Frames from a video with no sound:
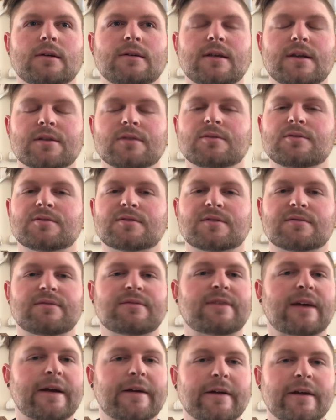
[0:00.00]
in
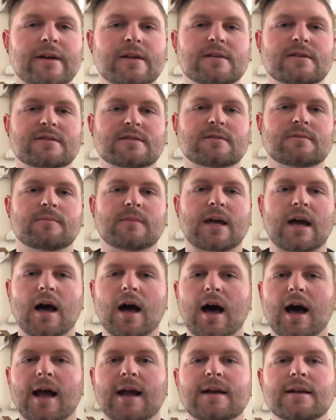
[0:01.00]
Luciferianism that
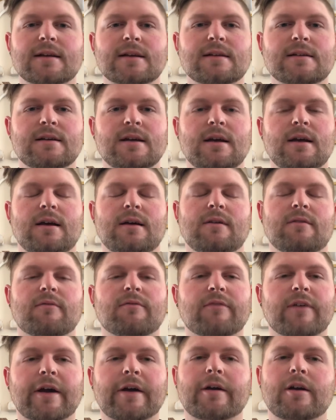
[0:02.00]
hide it
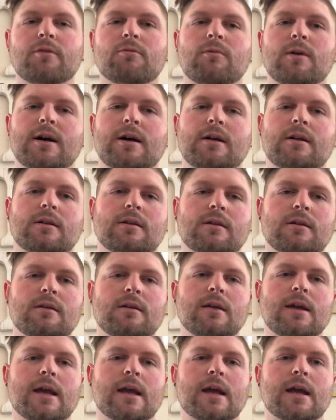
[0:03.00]
very well,
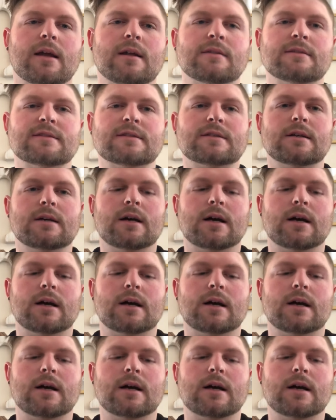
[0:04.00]
and